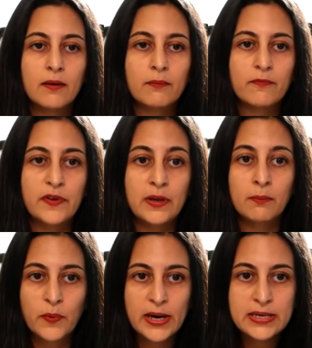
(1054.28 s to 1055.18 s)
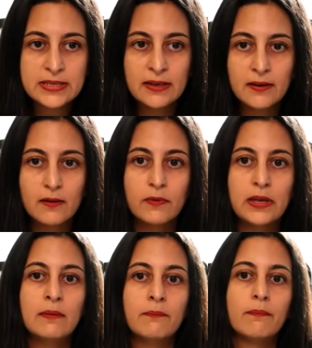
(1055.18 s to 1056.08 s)
We embrace it.
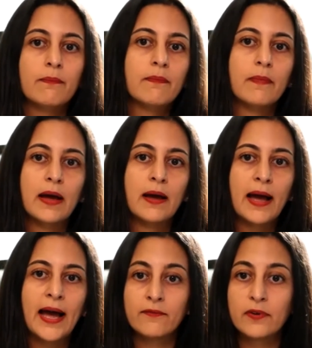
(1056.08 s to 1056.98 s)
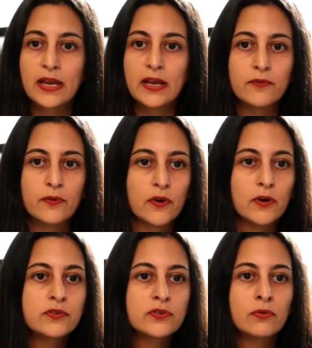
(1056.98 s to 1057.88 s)
We advocate for
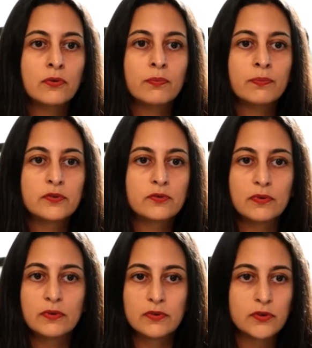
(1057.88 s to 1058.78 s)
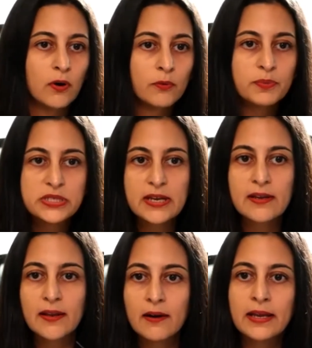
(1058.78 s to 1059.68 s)
those who don't
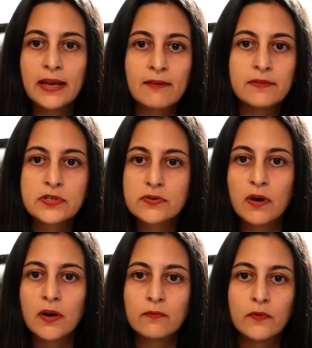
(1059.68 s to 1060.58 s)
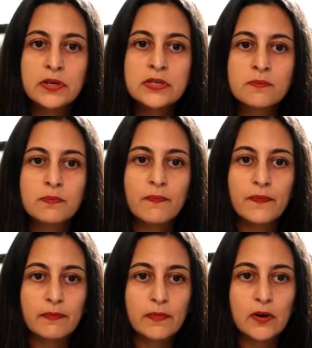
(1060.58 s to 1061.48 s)
particularly have a strong voice.
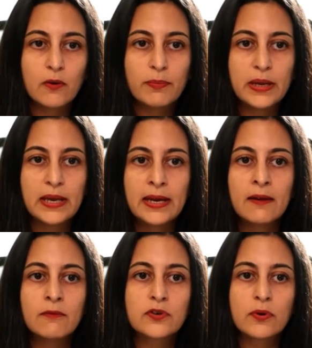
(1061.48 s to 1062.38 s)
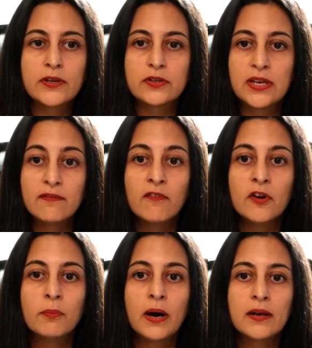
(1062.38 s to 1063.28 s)
You know, beginning, we try to give
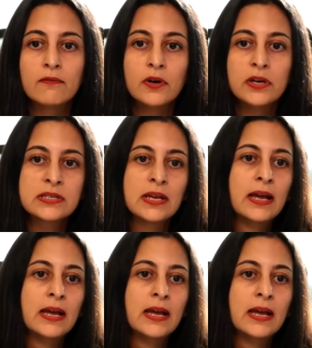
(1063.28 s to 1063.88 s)
everybody a voice.